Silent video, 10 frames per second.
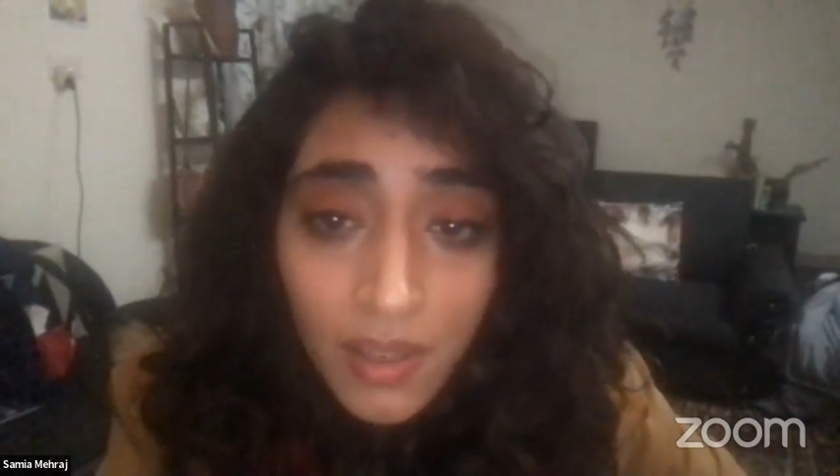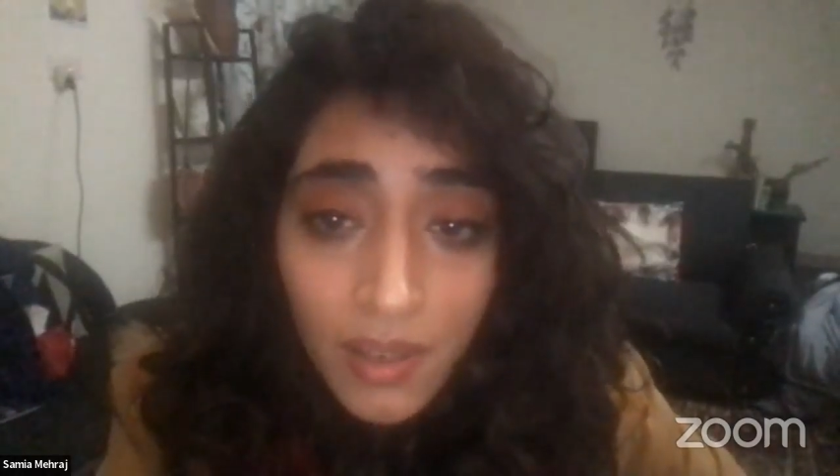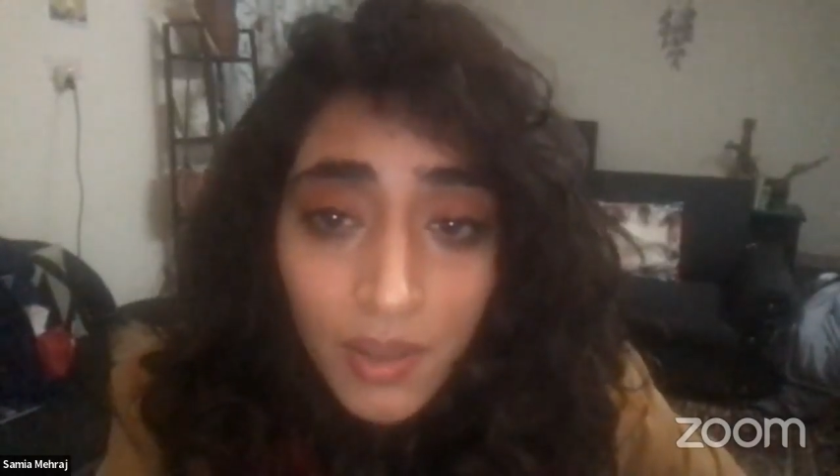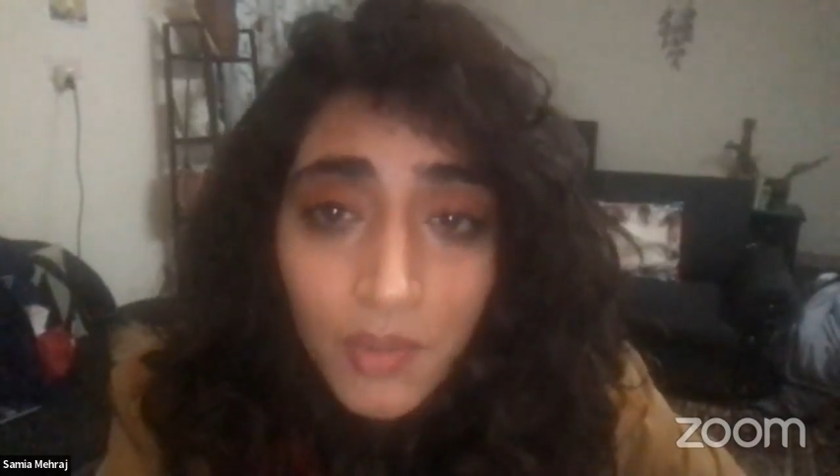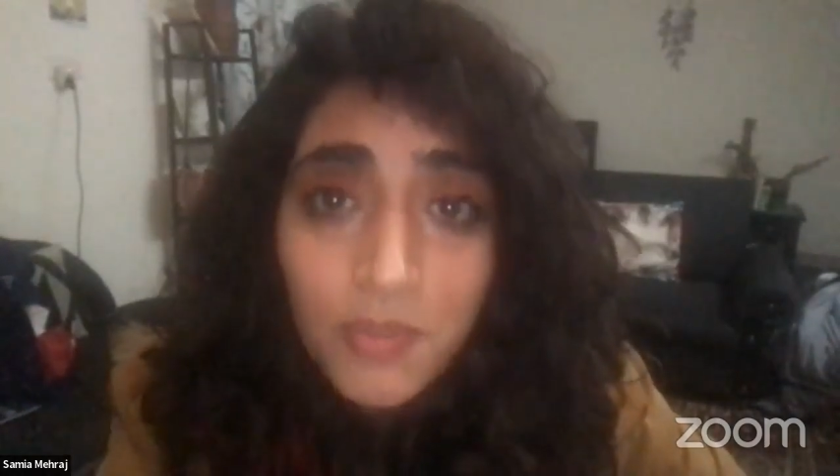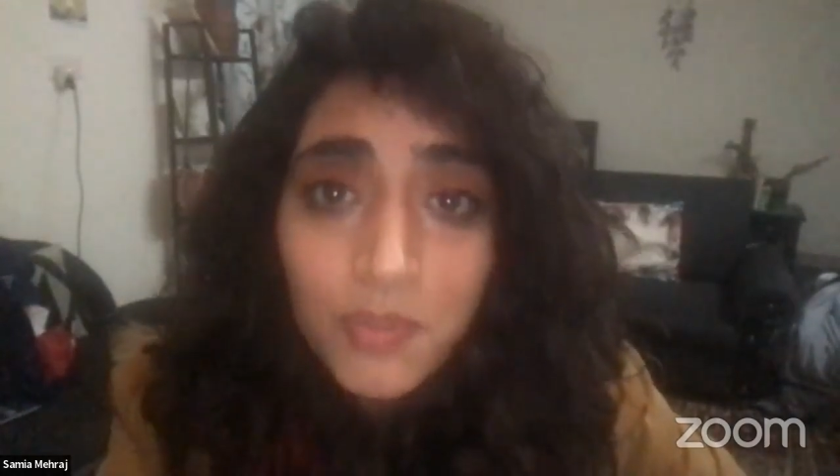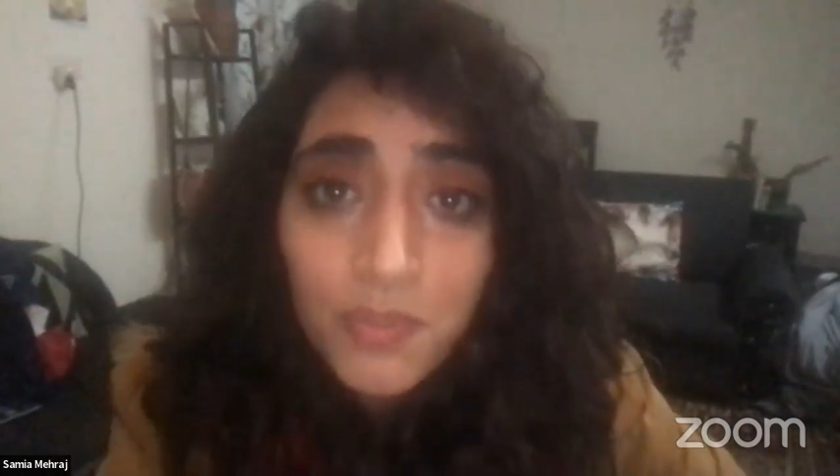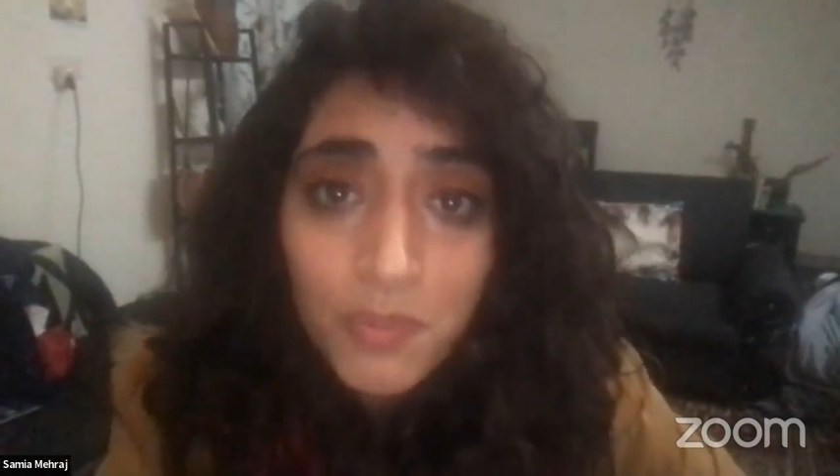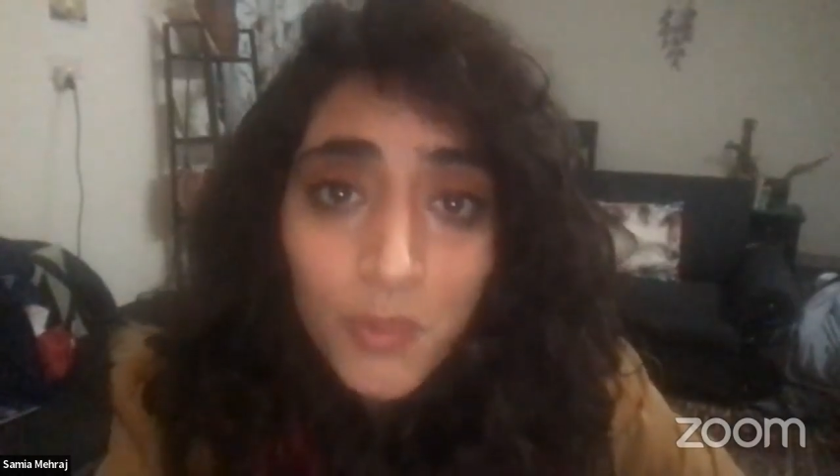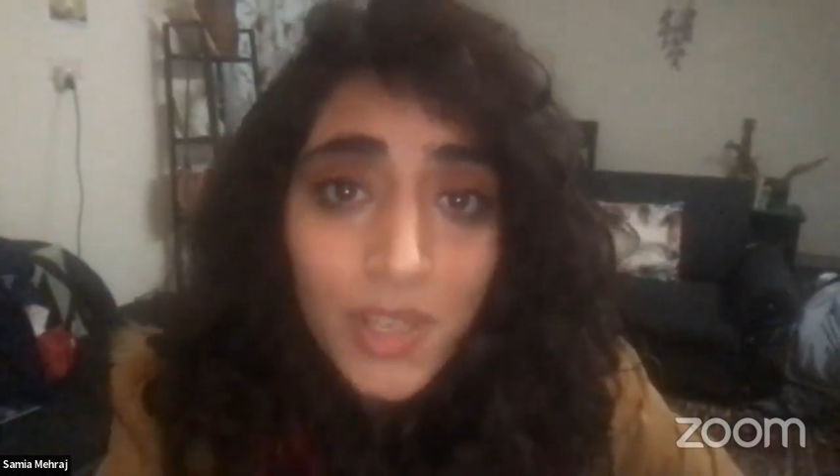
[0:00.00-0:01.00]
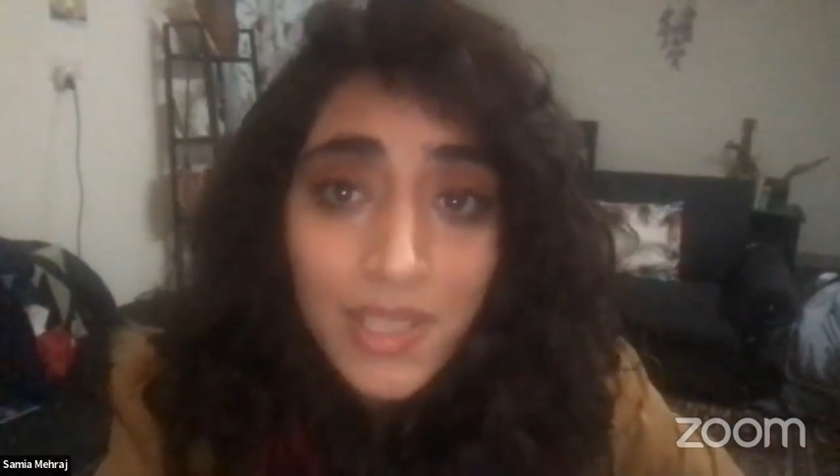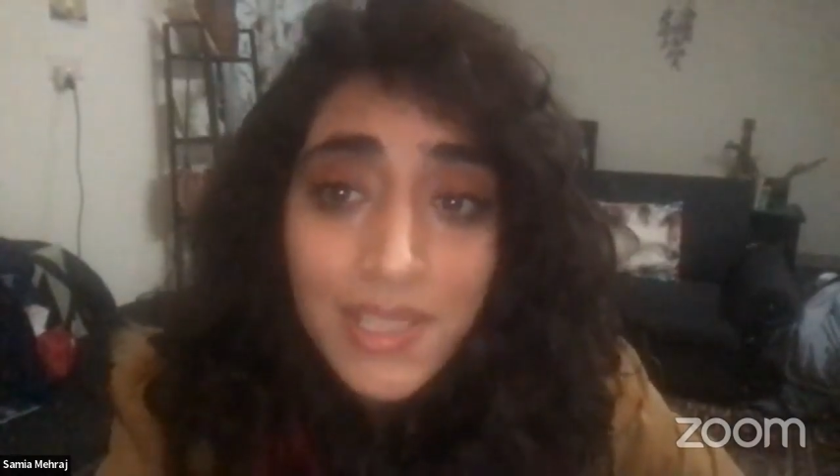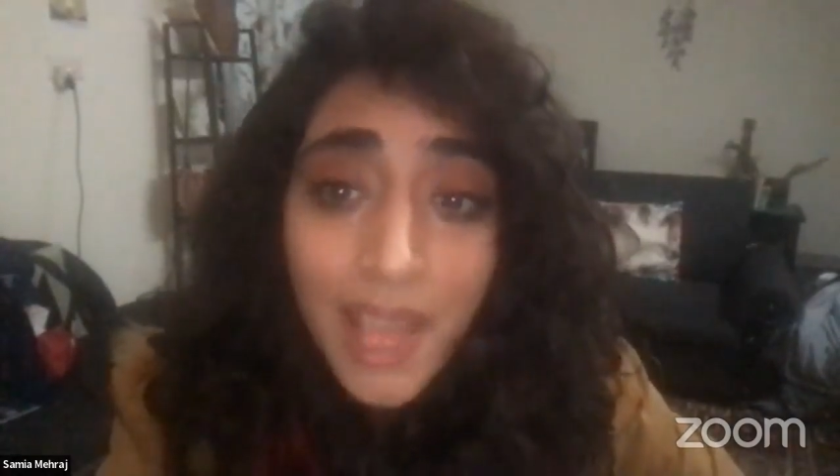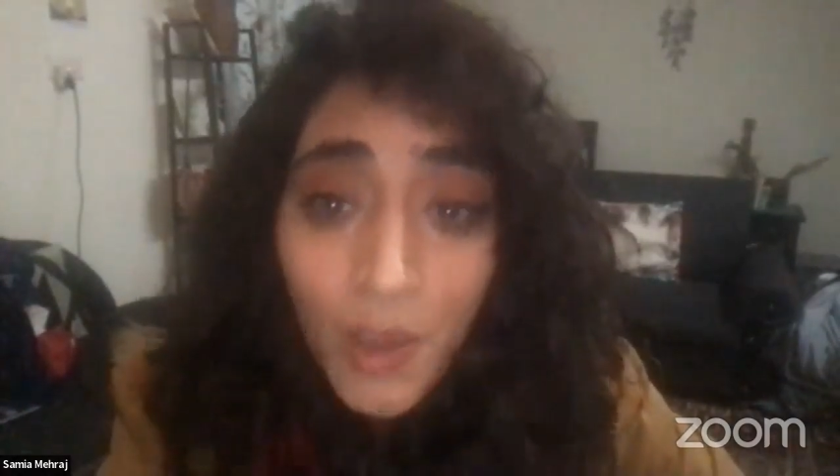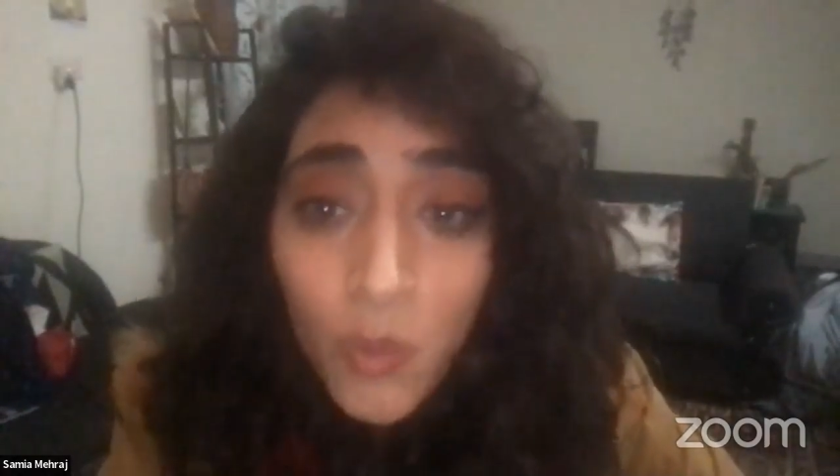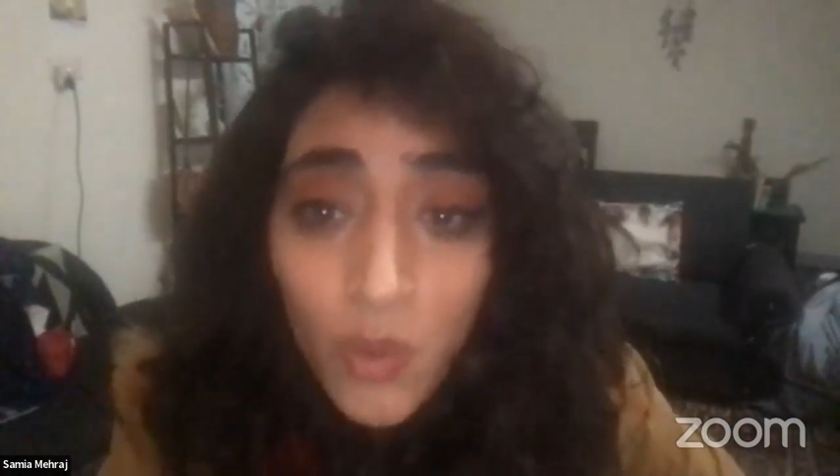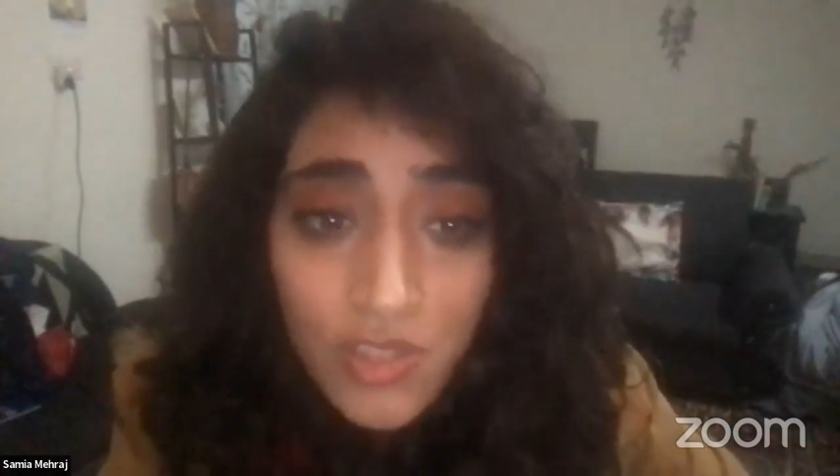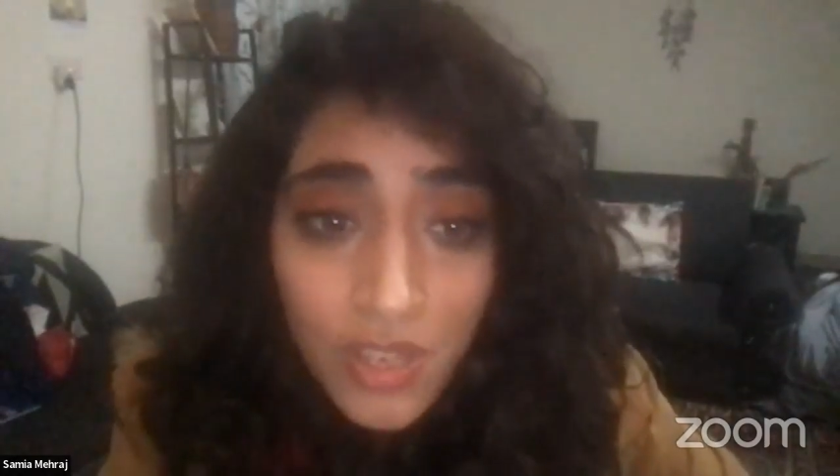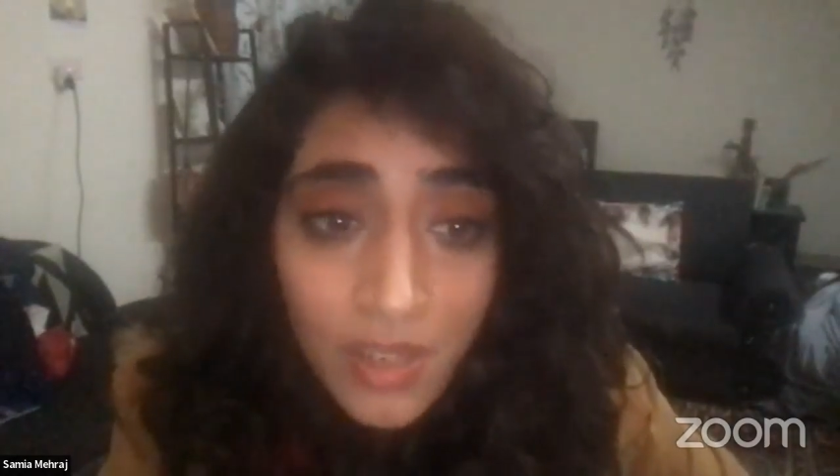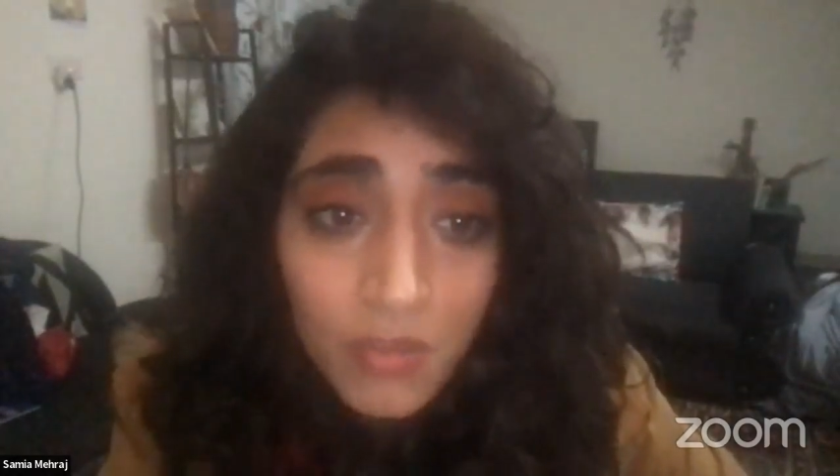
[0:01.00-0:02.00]
what is
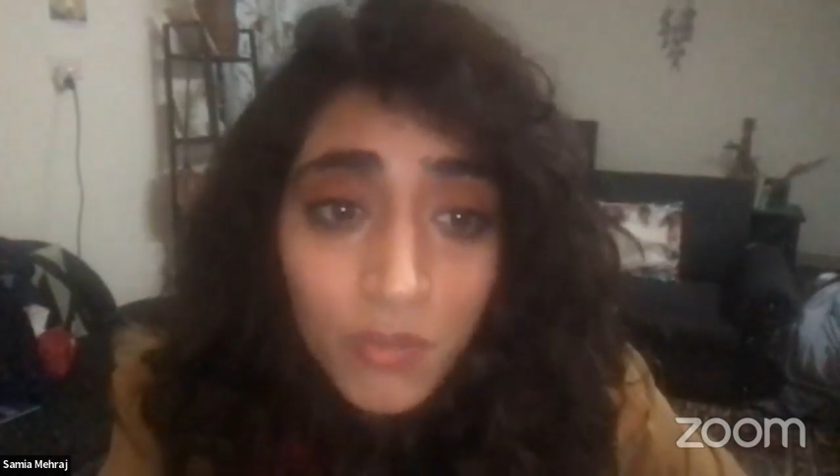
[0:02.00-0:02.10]
language and